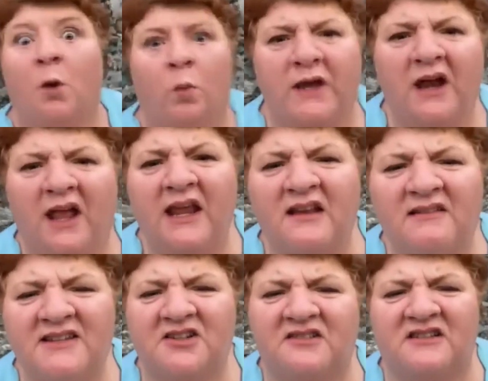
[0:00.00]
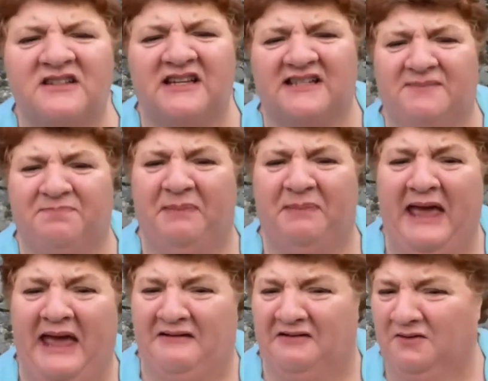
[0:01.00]
When I entered his
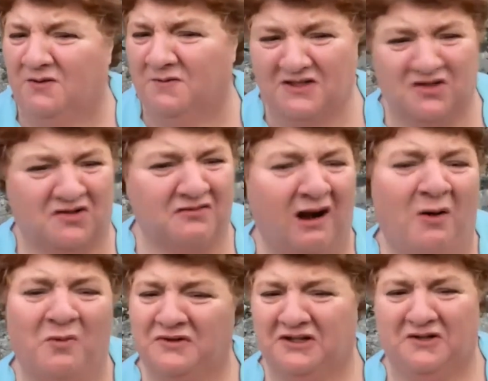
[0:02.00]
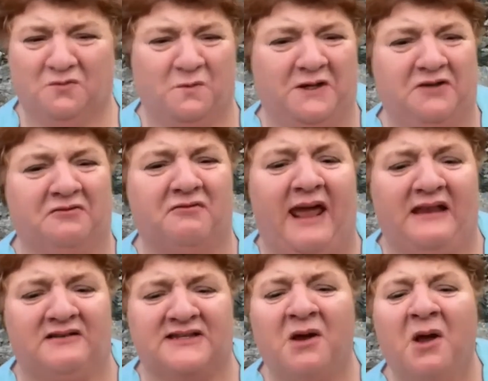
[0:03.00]
barn, 'twas crowded with
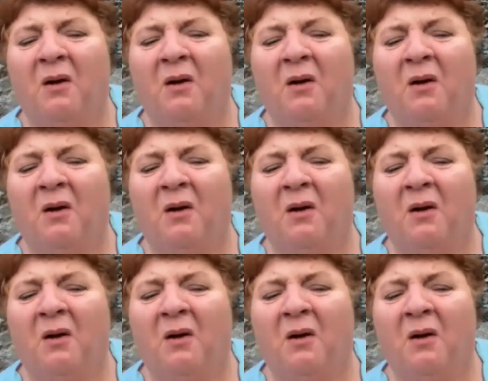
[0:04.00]
rats.